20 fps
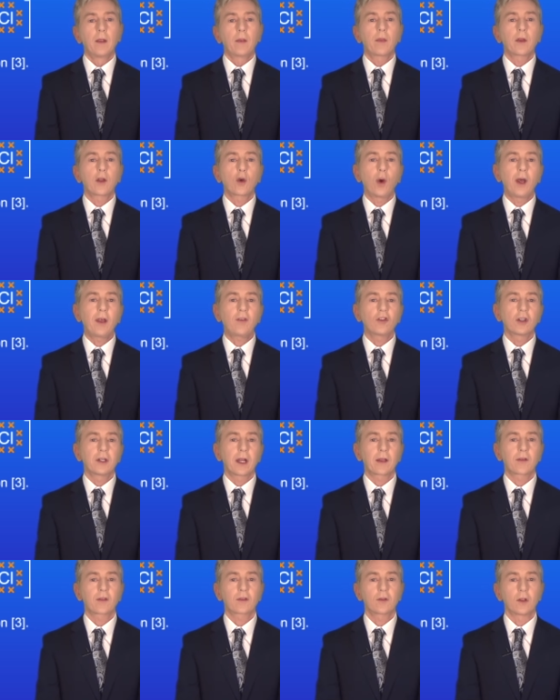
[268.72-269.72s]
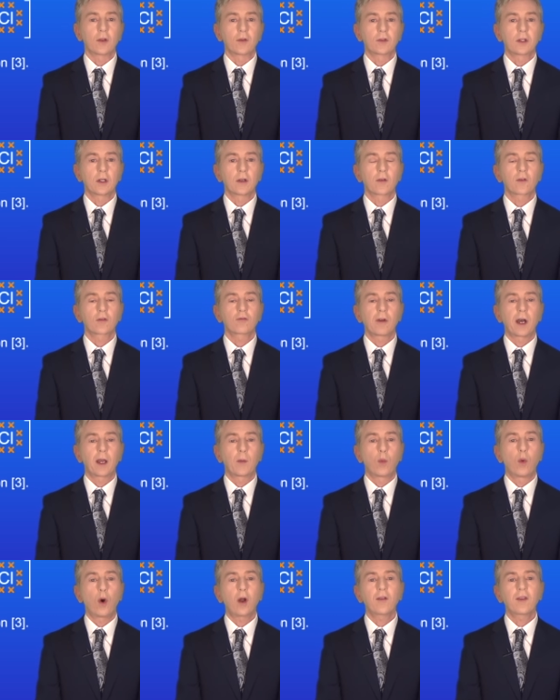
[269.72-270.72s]
The question asks us to
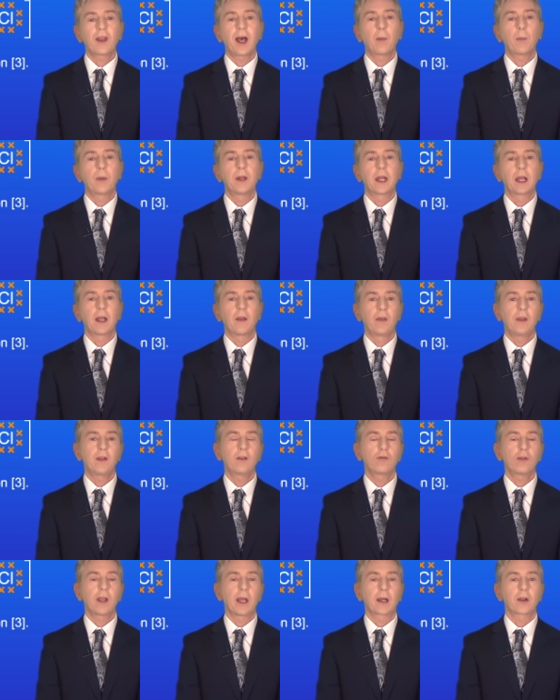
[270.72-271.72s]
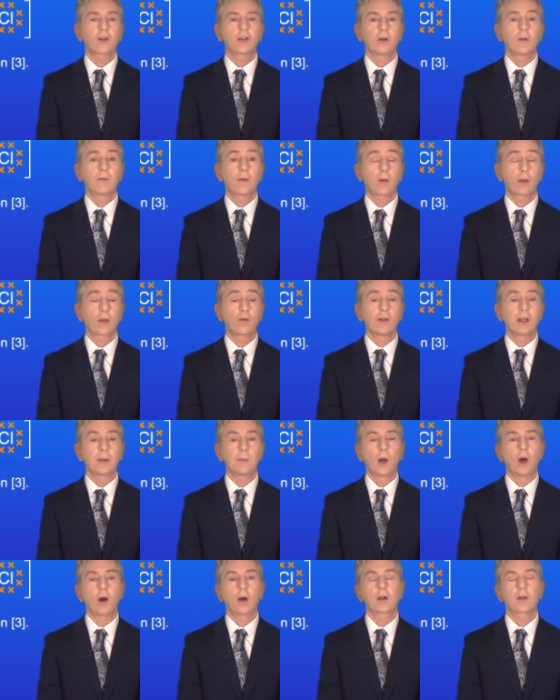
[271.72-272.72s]
describe what's happening in this reaction for three
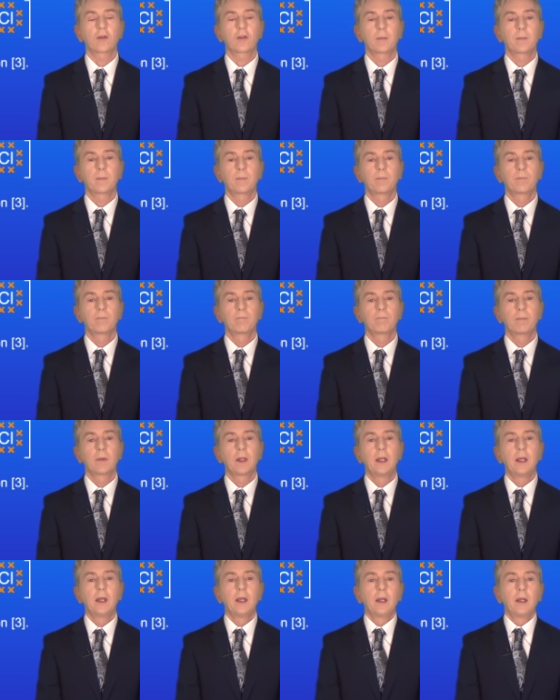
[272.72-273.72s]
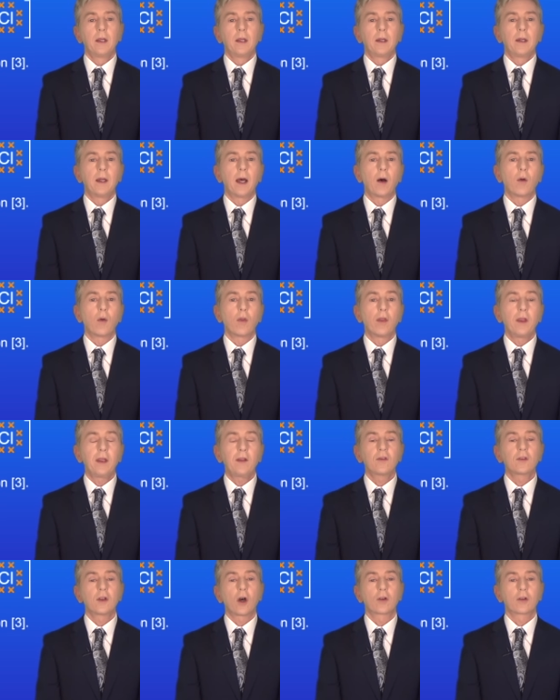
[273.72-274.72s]
marks. Now,
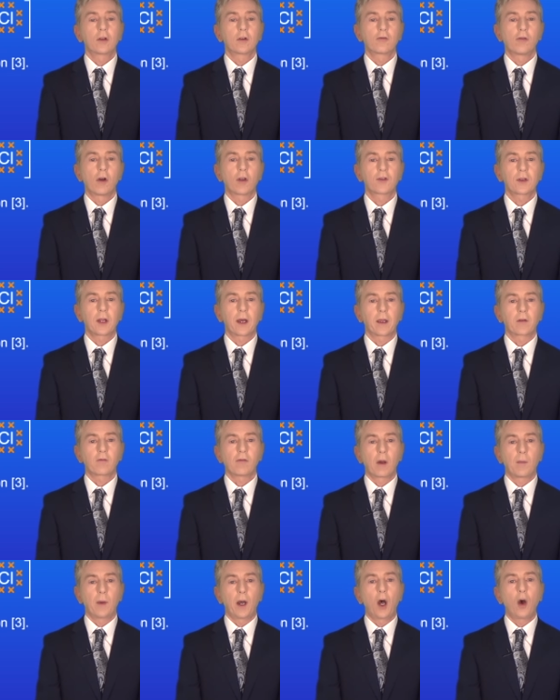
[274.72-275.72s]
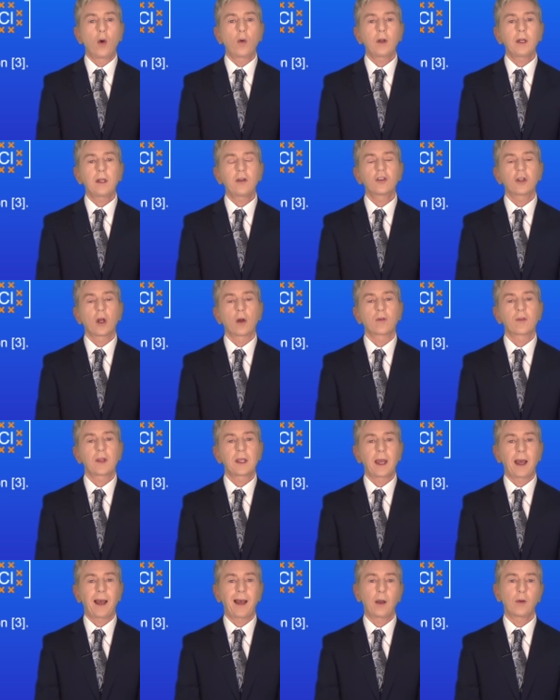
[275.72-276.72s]
this dot and cross diagram only shows
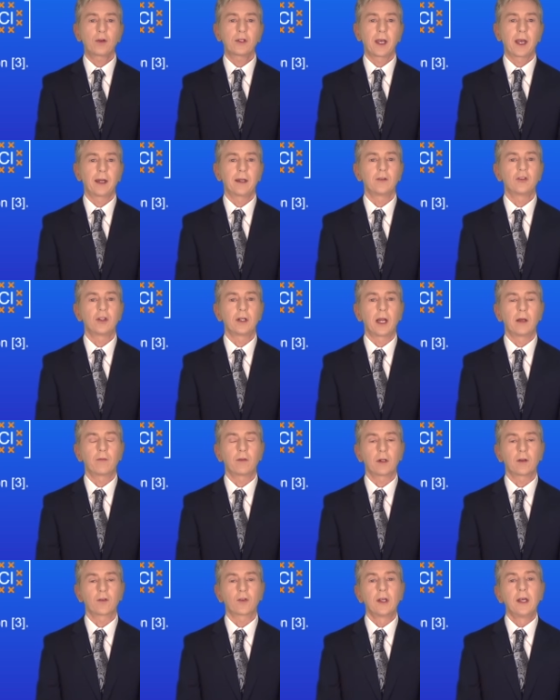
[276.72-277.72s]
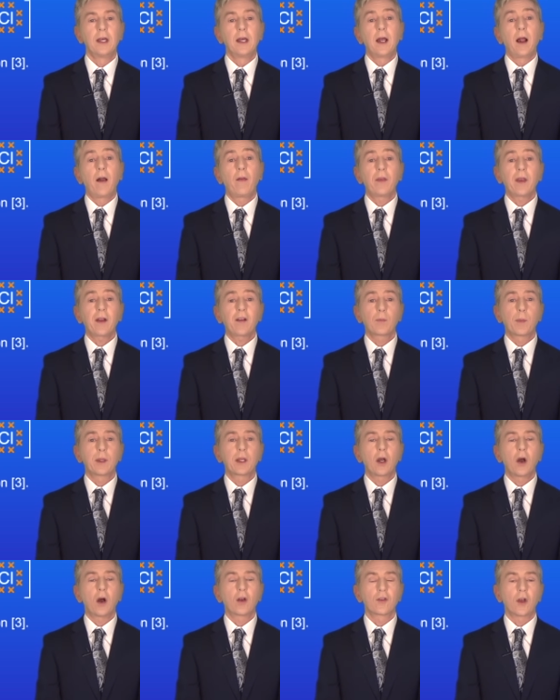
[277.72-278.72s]
the outer energy levels, and that's
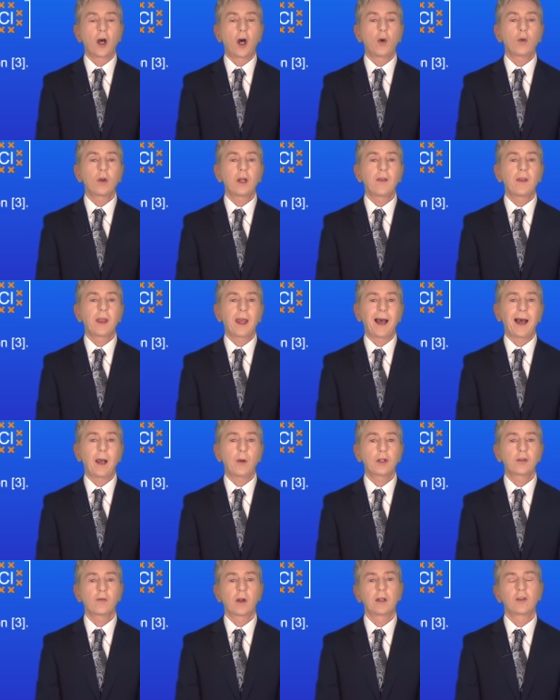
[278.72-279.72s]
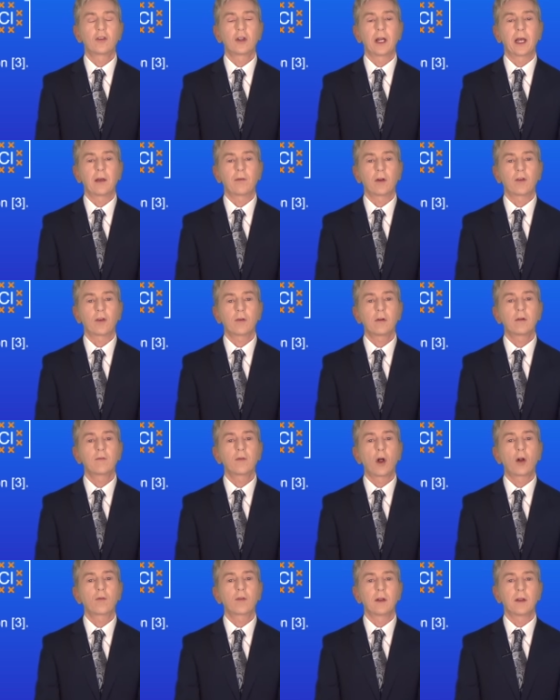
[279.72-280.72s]
because only the outer energy levels are
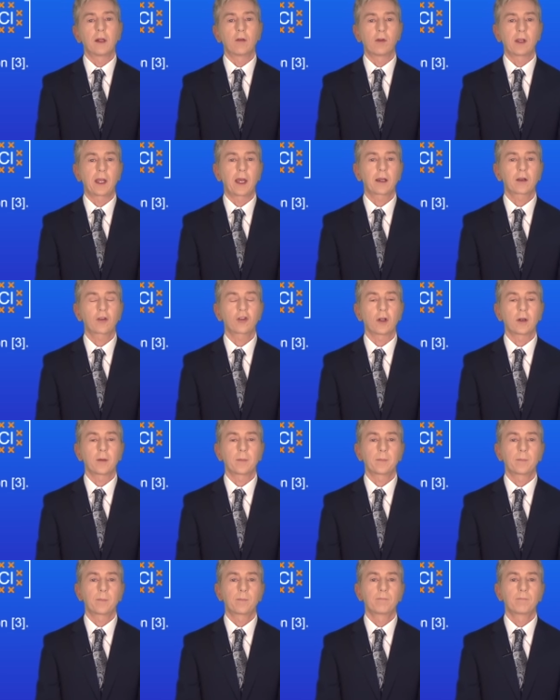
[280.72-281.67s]
involved in the reaction.